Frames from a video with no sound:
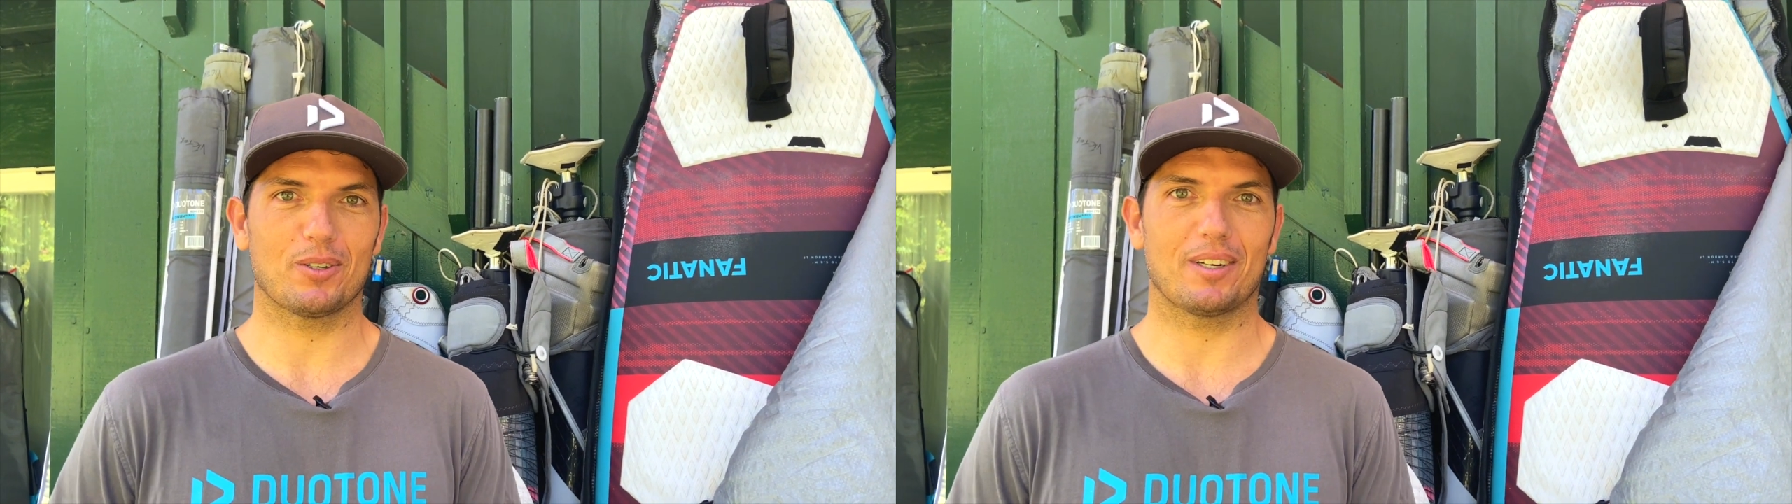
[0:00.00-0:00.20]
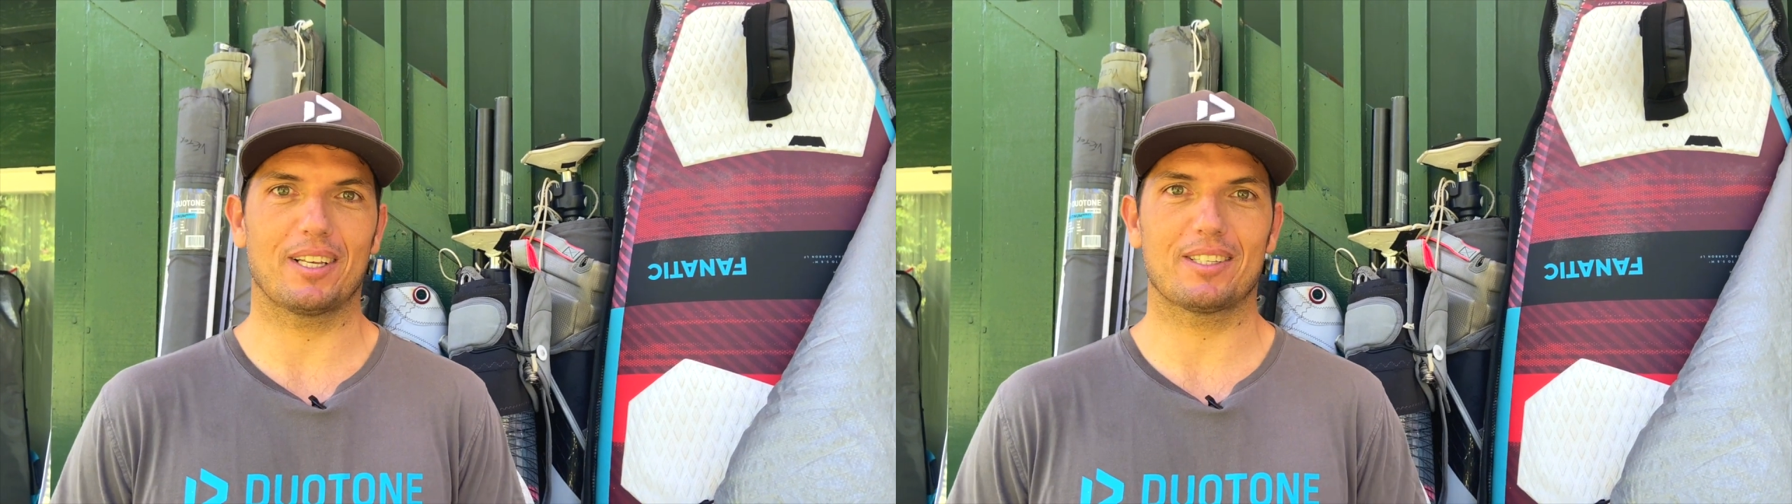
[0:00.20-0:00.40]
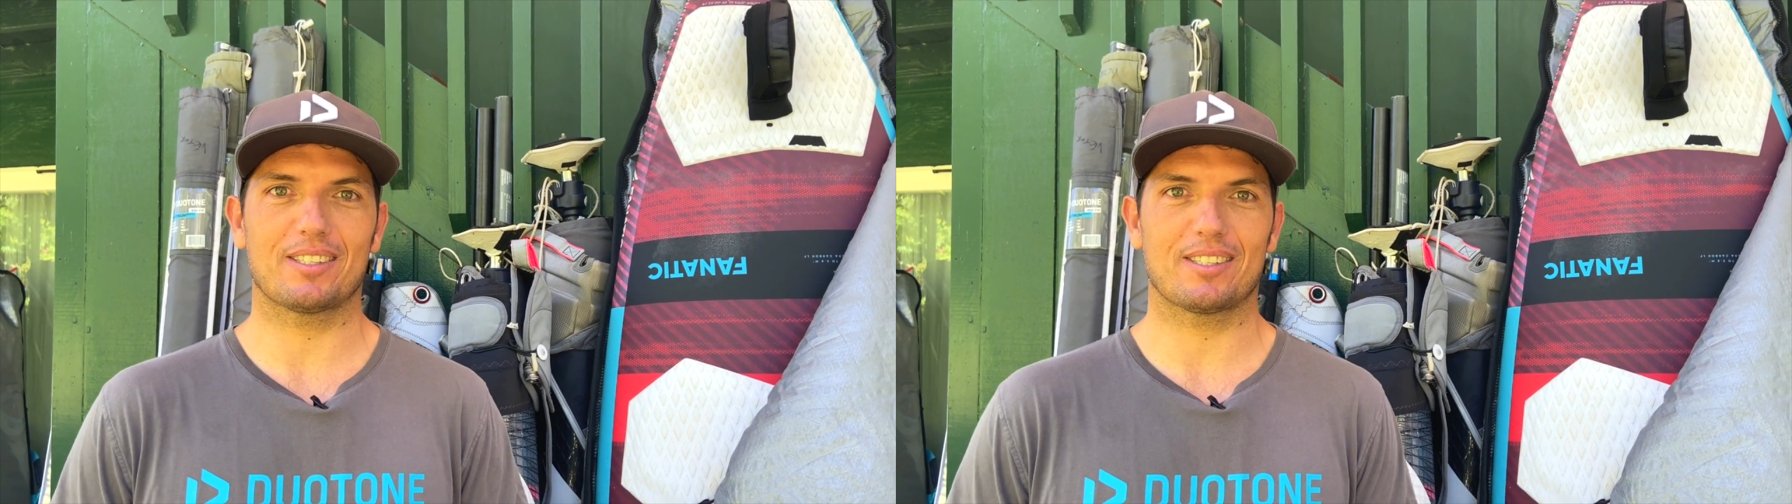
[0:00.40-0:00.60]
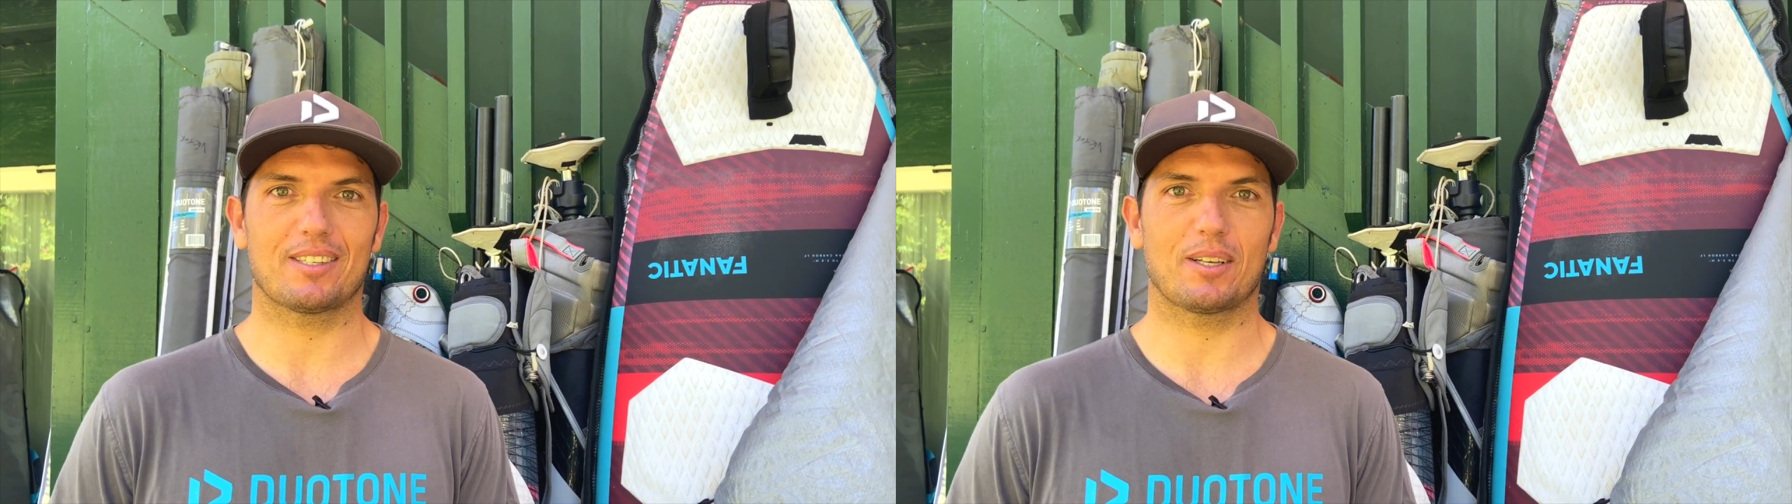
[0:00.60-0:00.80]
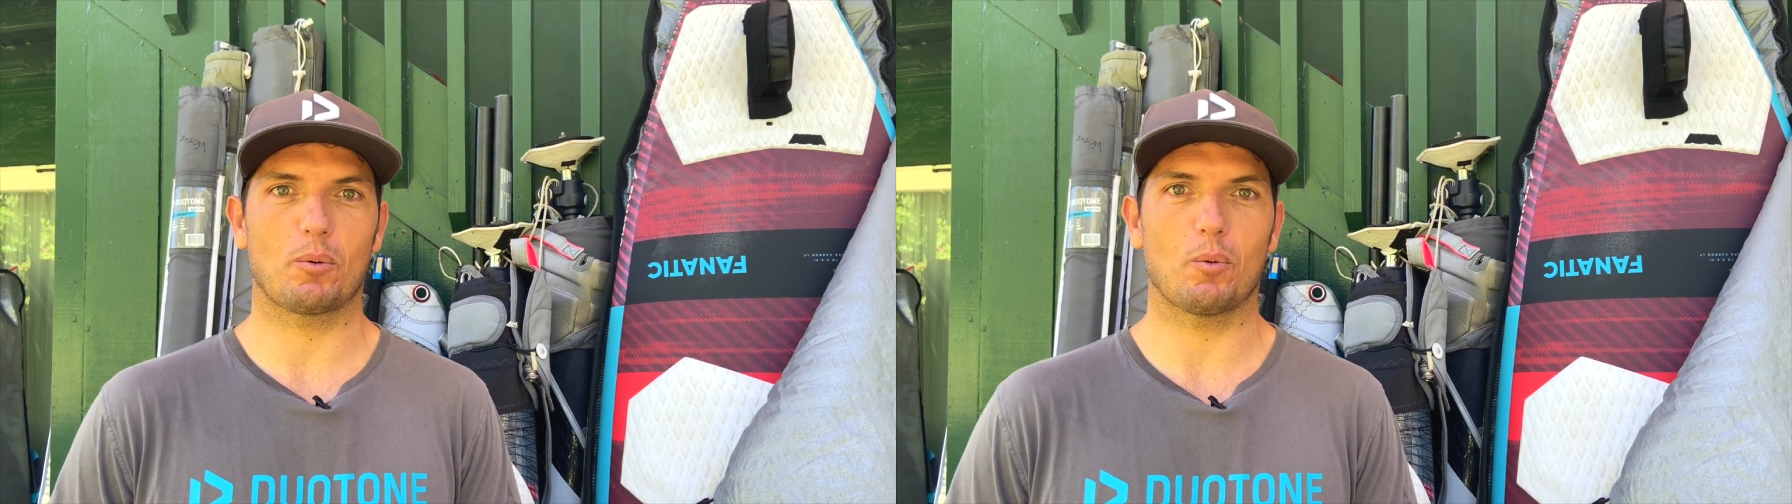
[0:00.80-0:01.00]
it's
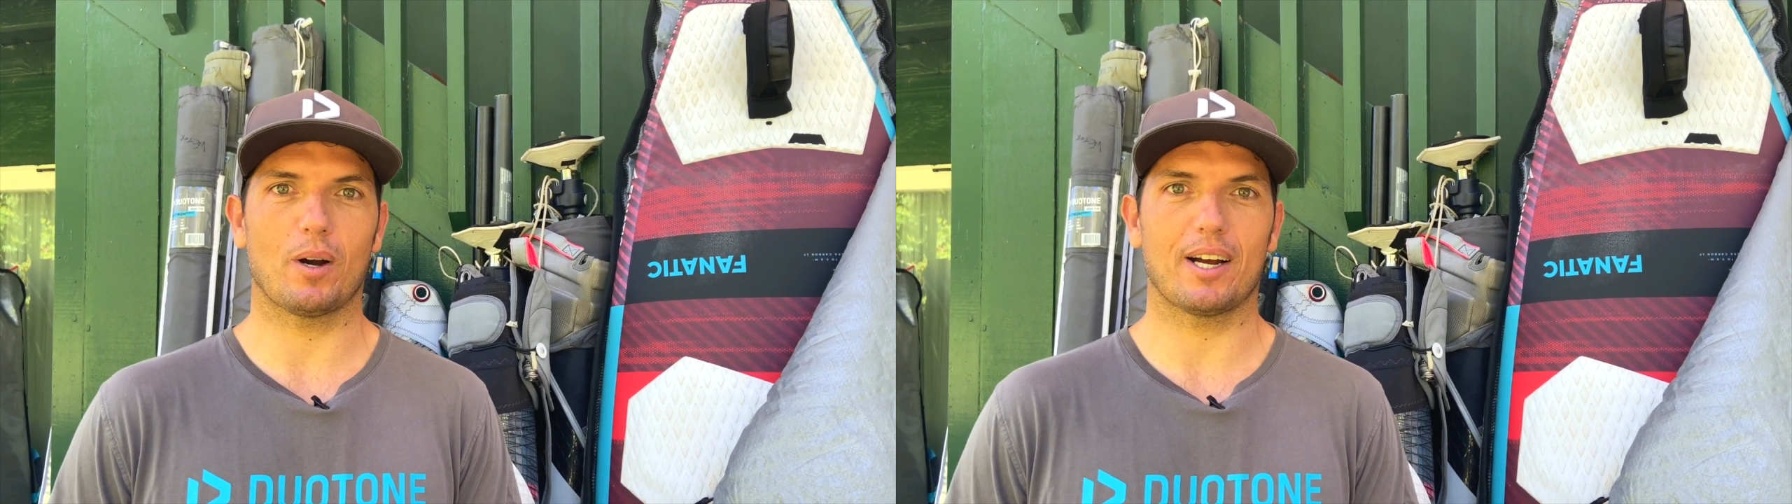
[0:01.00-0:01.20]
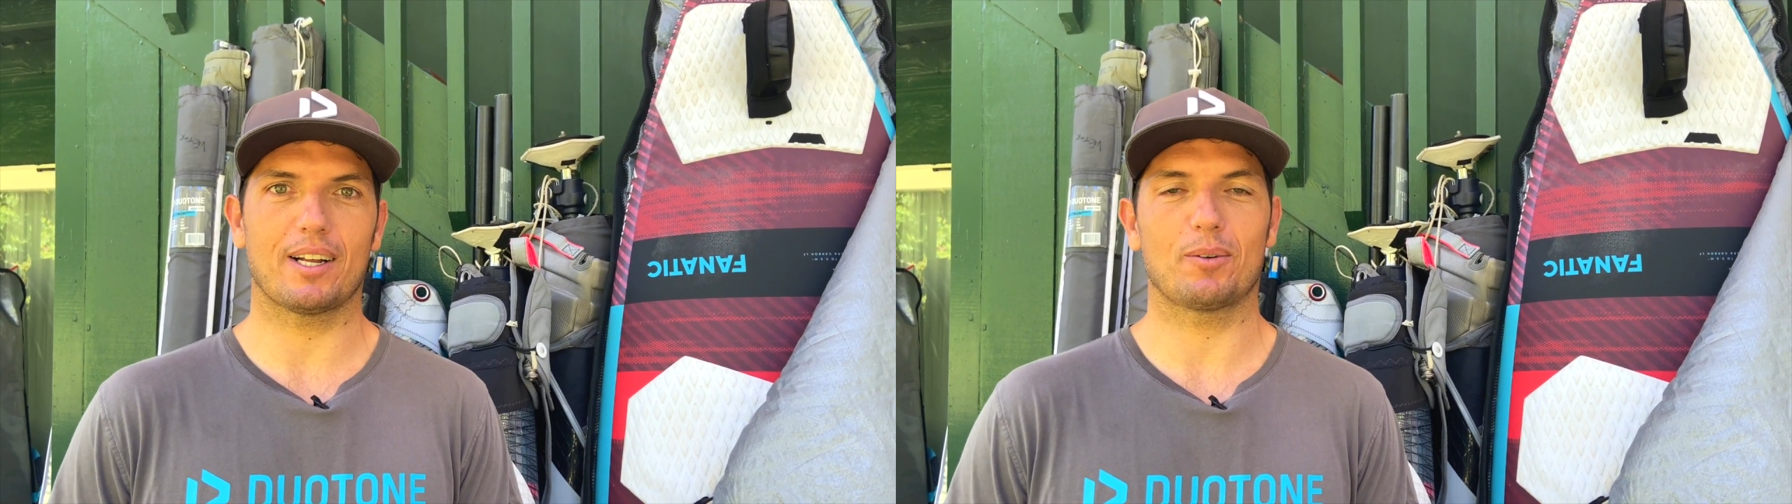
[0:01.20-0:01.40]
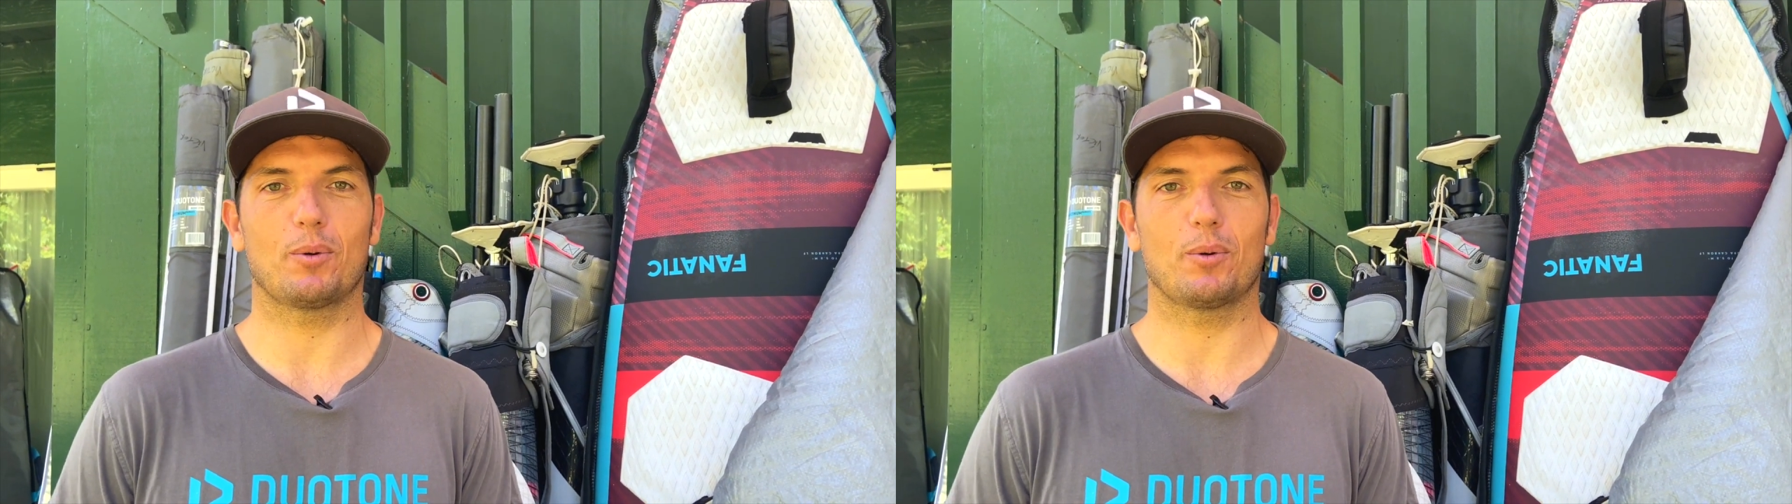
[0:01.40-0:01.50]
one